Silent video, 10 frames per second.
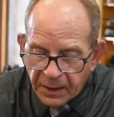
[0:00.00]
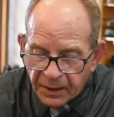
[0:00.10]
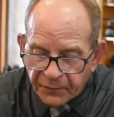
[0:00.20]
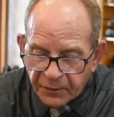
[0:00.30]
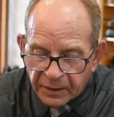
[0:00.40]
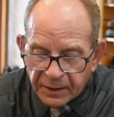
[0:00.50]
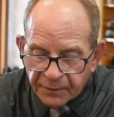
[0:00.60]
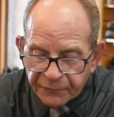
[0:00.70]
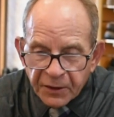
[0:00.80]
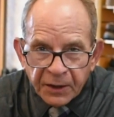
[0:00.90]
See the
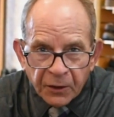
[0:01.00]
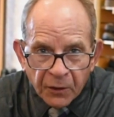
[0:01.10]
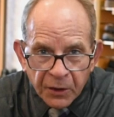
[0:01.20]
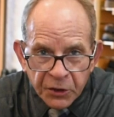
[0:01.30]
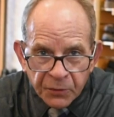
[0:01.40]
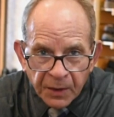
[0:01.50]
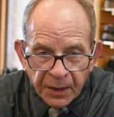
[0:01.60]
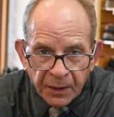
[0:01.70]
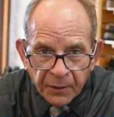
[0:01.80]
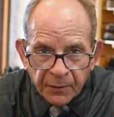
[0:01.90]
lift in the arch right
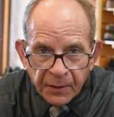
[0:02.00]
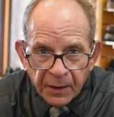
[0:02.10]
here?